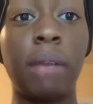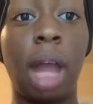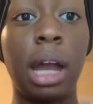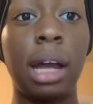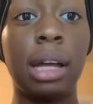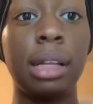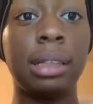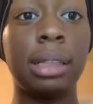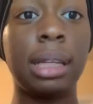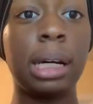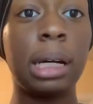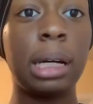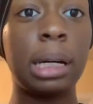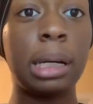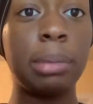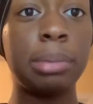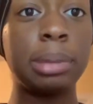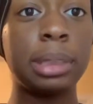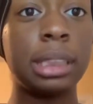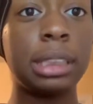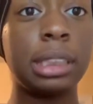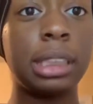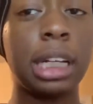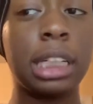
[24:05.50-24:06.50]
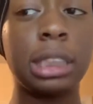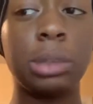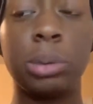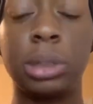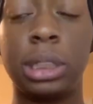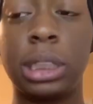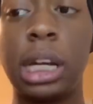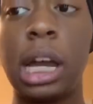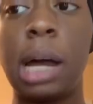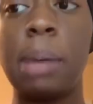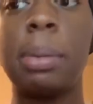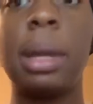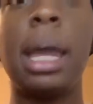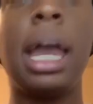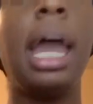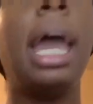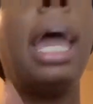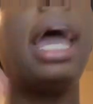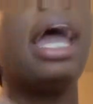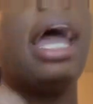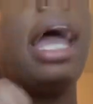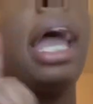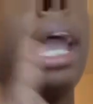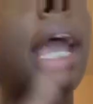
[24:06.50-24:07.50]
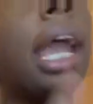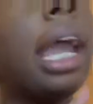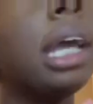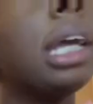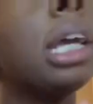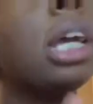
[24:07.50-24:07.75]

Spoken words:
Thumbs to chest with your cup. And